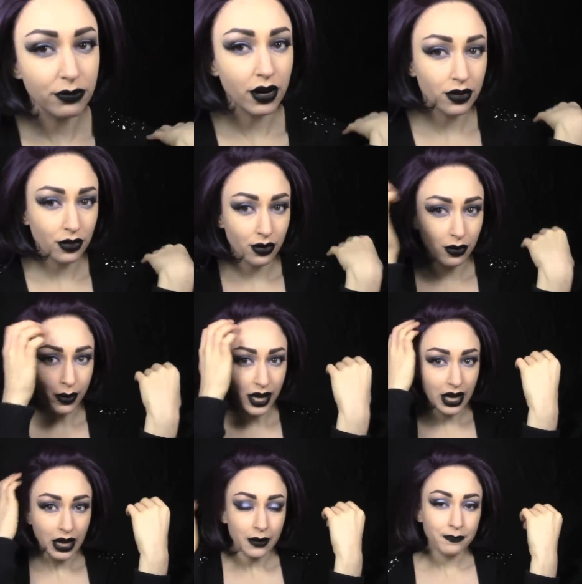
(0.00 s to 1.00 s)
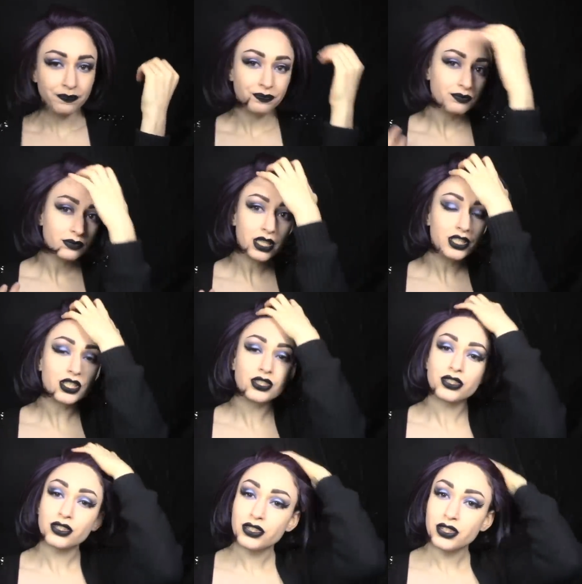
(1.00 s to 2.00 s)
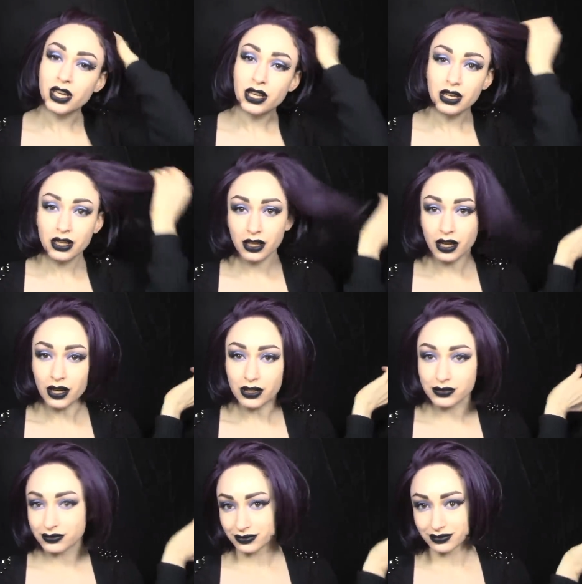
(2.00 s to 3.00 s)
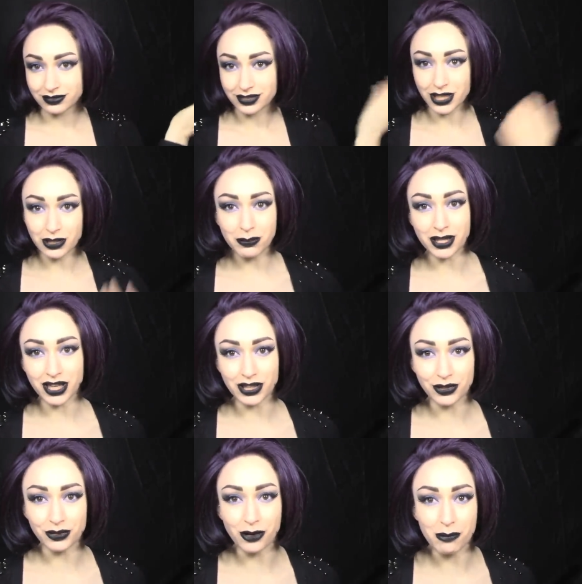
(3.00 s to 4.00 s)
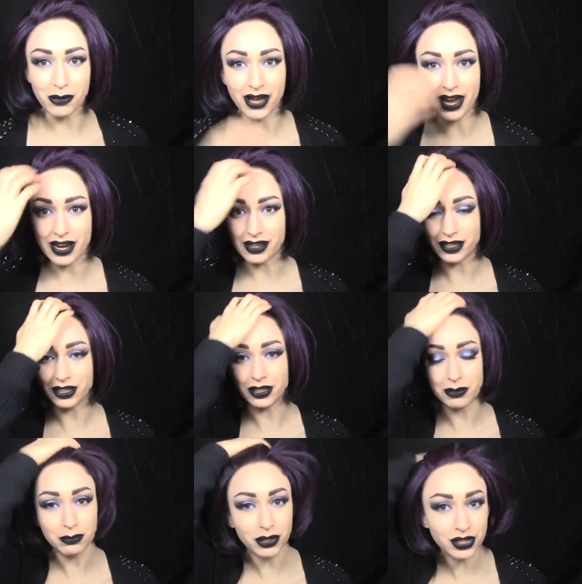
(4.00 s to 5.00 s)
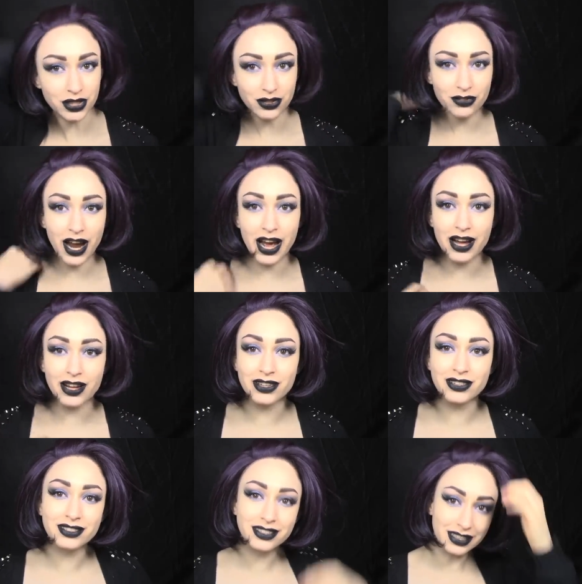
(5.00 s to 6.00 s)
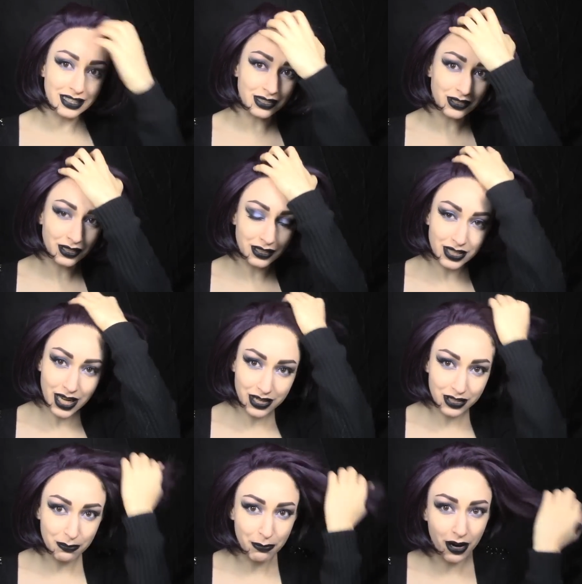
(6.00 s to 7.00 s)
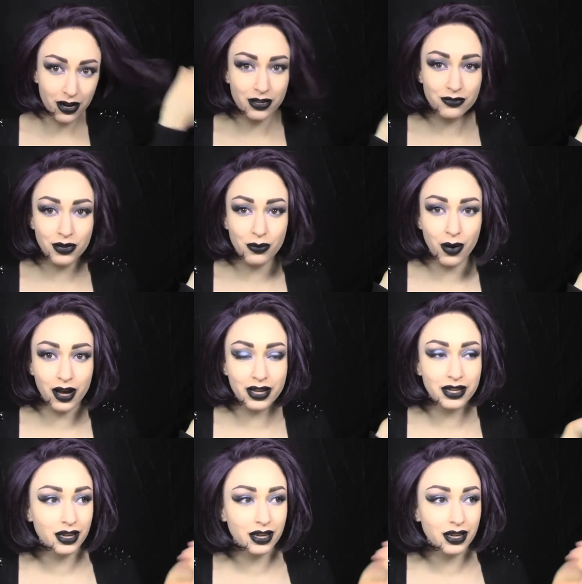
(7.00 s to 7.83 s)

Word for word: farther away, it just looks like, you know, it could be like your normal hair, like you can push it around and you can change the part if you want.